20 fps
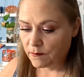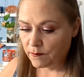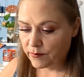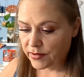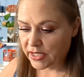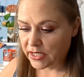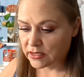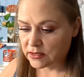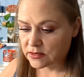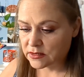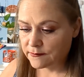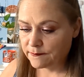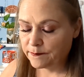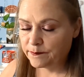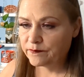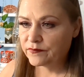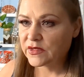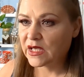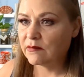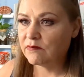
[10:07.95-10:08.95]
But
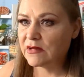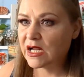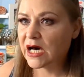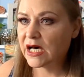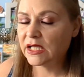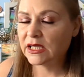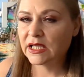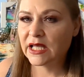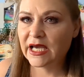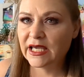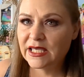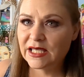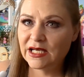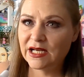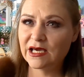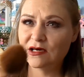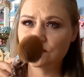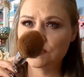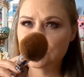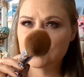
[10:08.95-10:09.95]
I'm not liking
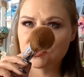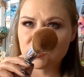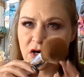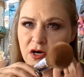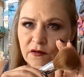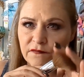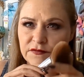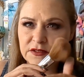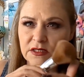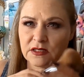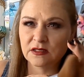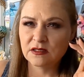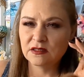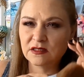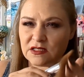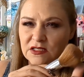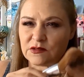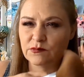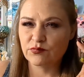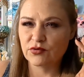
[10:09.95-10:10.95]
how soft
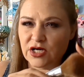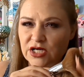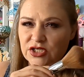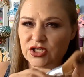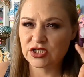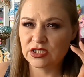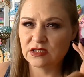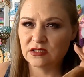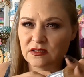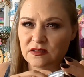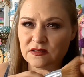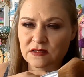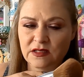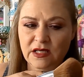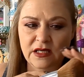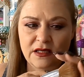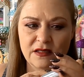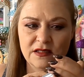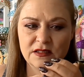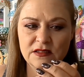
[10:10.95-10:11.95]
this brush is.
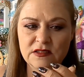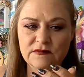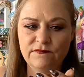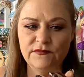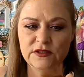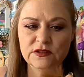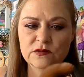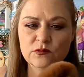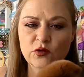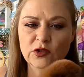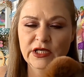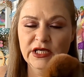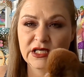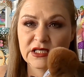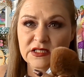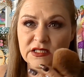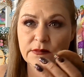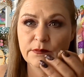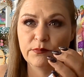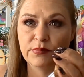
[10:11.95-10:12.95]
Like, it feels more like
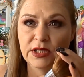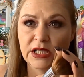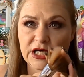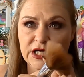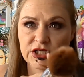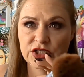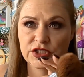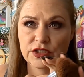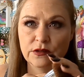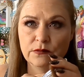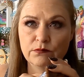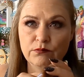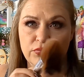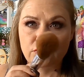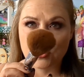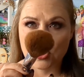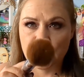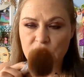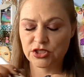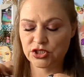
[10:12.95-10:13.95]
it's a blush
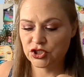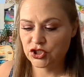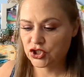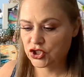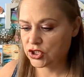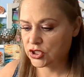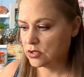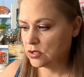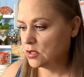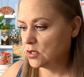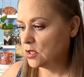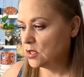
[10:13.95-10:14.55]
brush.